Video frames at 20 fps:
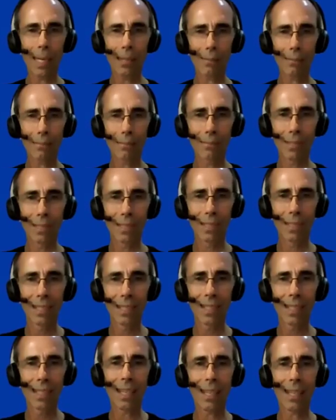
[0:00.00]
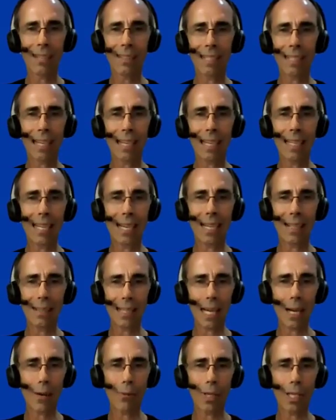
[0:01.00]
Pitt. And
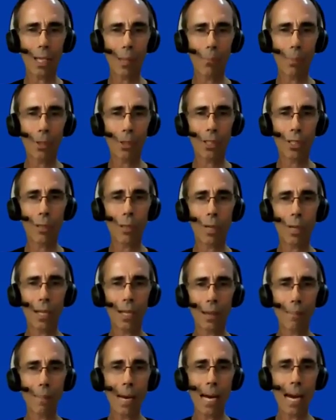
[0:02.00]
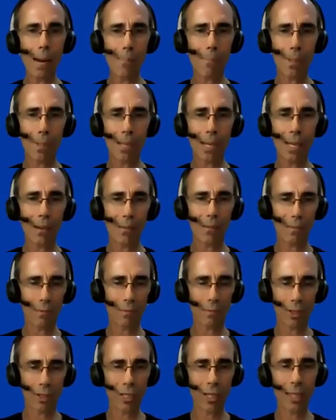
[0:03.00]
that really puts them on the map.
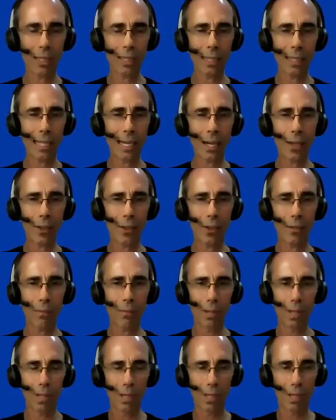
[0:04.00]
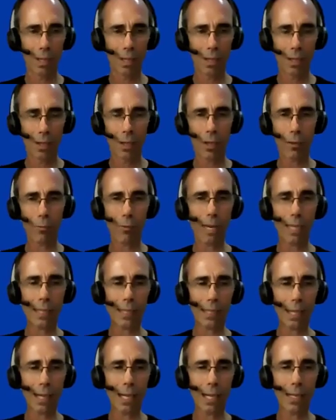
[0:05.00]
Suddenly now they're
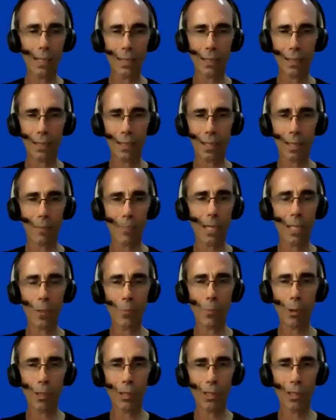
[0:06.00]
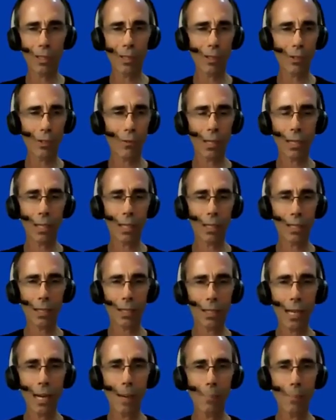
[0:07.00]
recognized by Sports Illustrated as
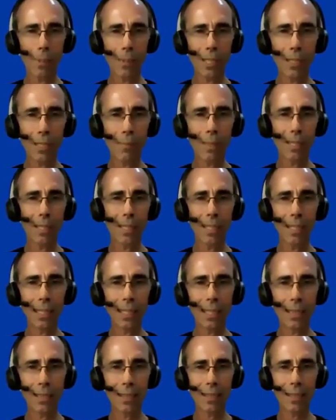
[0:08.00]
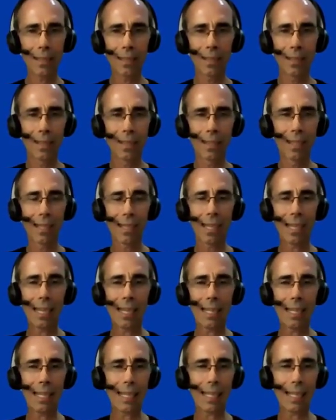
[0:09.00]
the top team in the East,
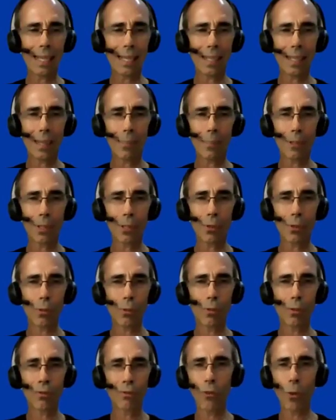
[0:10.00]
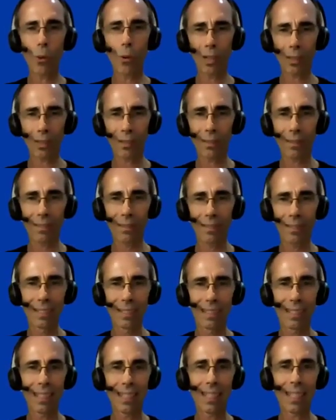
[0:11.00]
and they get up to 4th
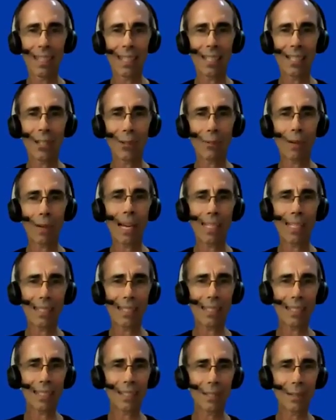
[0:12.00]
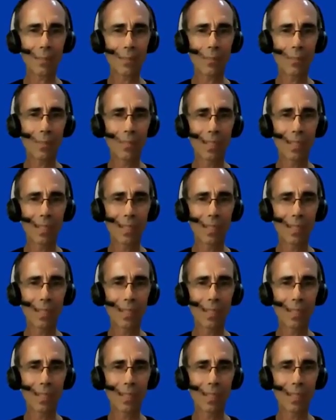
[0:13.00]
in the rankings.